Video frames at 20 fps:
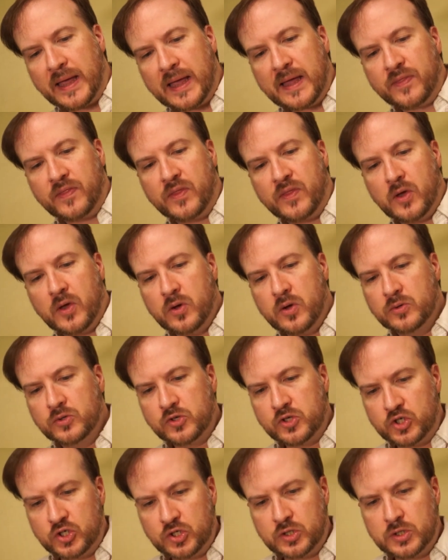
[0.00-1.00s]
got
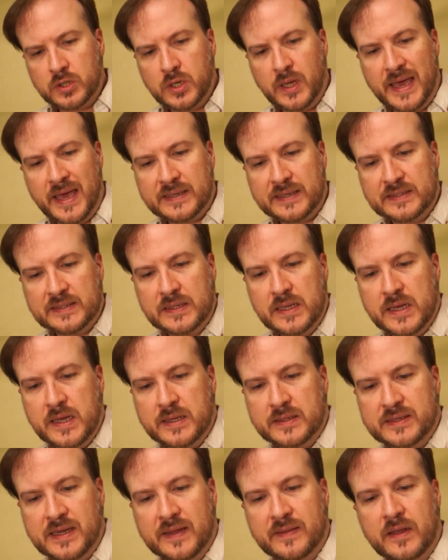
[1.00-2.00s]
those hex
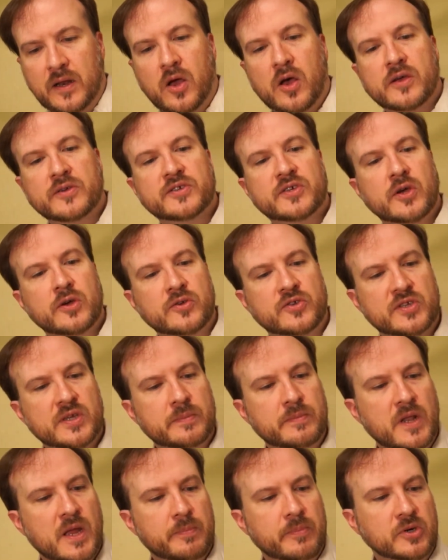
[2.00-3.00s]
nuts and then also
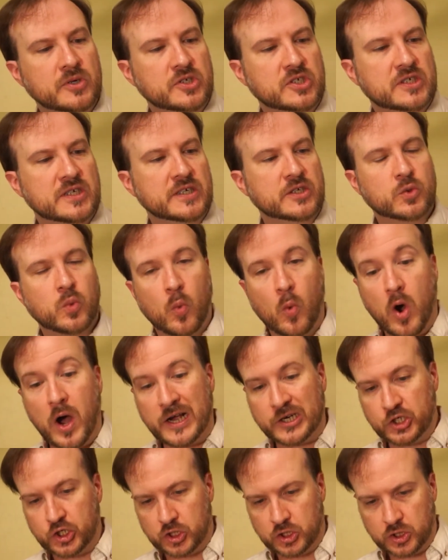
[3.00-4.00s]
some number 6
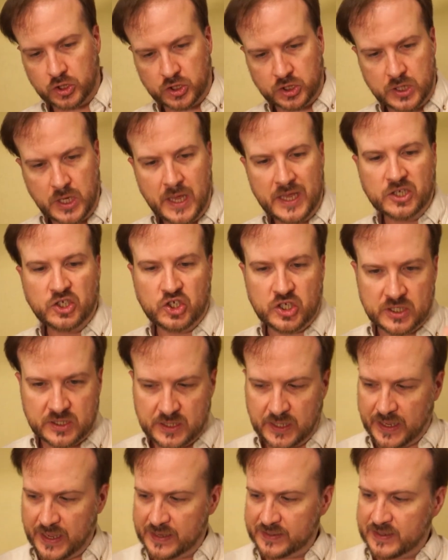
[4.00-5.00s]
washers, just
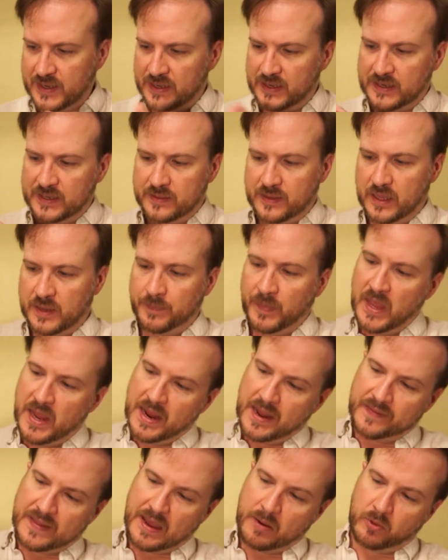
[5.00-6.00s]
in case I need them,
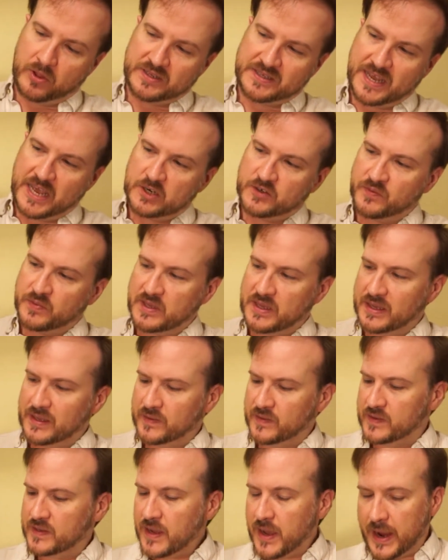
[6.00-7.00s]
and that will attach from the
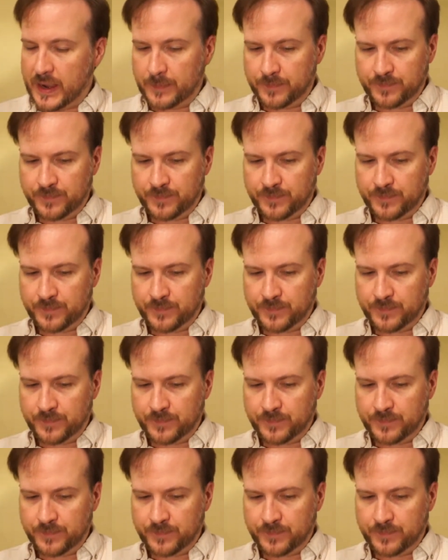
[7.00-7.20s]
inside.